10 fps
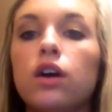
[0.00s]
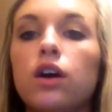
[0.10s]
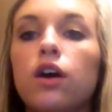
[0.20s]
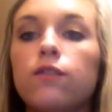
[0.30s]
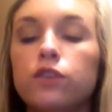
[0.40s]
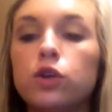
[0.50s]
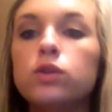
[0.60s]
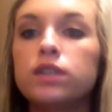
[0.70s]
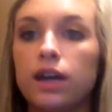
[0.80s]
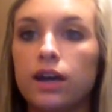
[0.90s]
a few
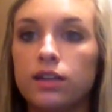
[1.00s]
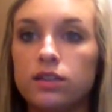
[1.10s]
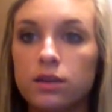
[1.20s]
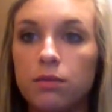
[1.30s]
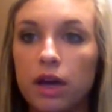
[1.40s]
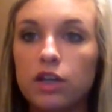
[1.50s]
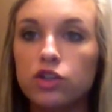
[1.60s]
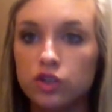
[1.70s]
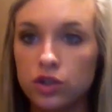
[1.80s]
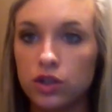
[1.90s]
tests to make
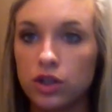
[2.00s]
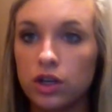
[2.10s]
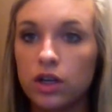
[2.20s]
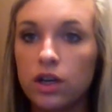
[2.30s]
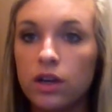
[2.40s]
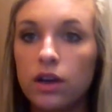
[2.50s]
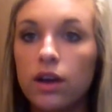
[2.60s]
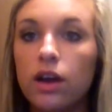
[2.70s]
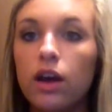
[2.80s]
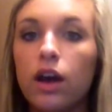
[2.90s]
sure
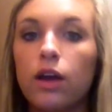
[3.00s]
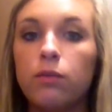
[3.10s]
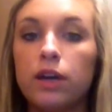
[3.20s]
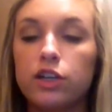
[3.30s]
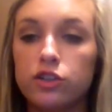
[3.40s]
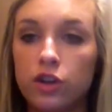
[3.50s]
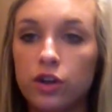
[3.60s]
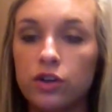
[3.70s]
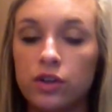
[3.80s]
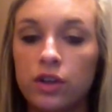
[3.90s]
and make
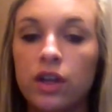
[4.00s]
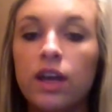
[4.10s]
certain